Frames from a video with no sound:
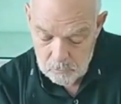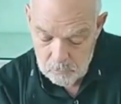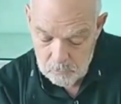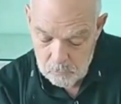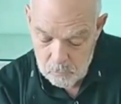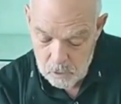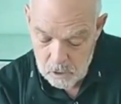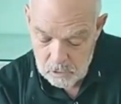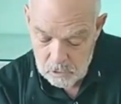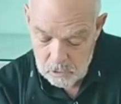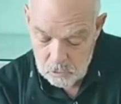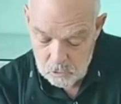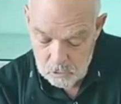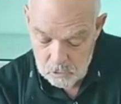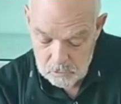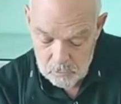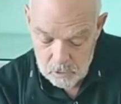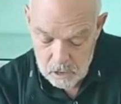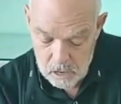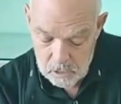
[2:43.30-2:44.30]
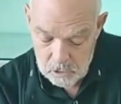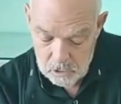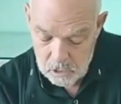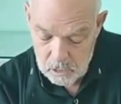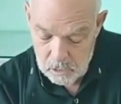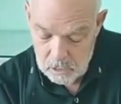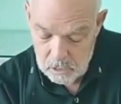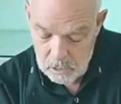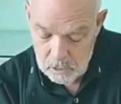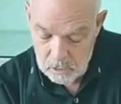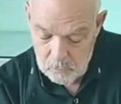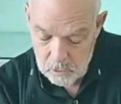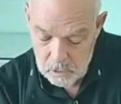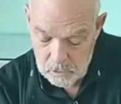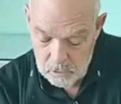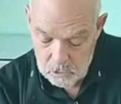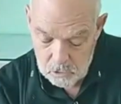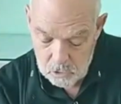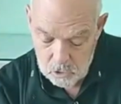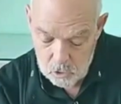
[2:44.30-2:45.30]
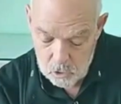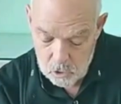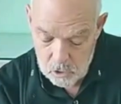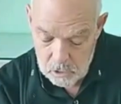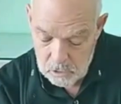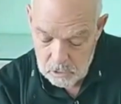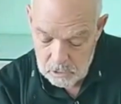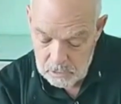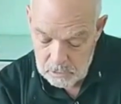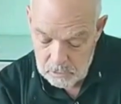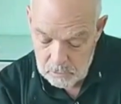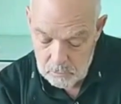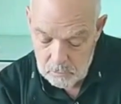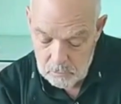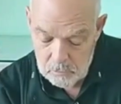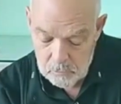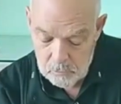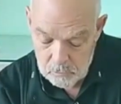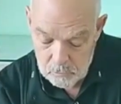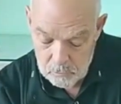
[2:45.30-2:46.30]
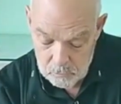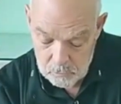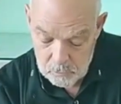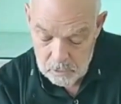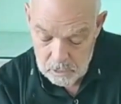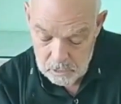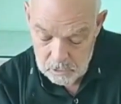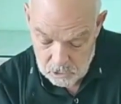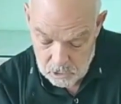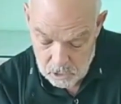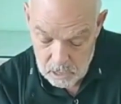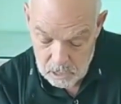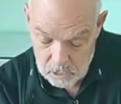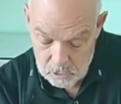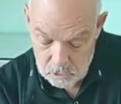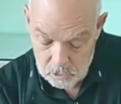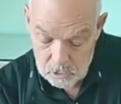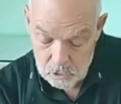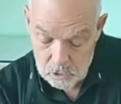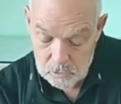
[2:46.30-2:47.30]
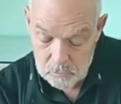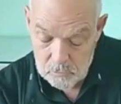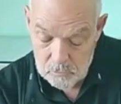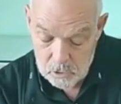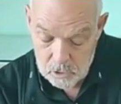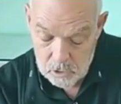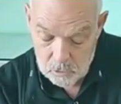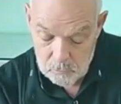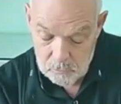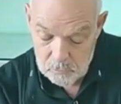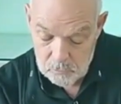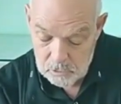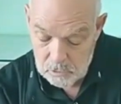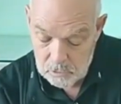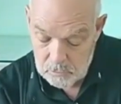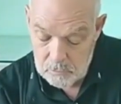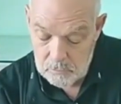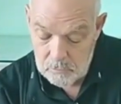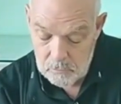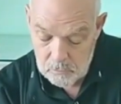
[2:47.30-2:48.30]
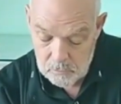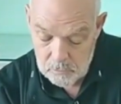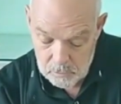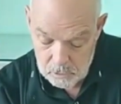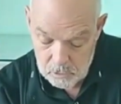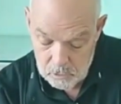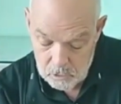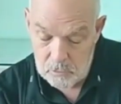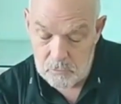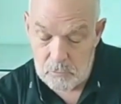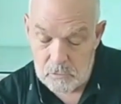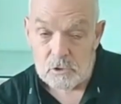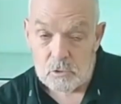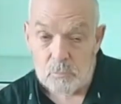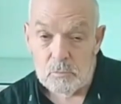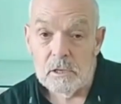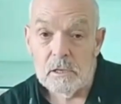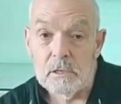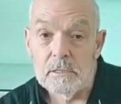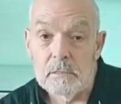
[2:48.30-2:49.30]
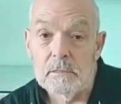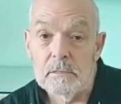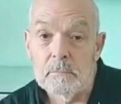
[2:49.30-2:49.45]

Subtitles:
Muscles, fascia, ligaments, joints. It changed, confirms. It confirmed it.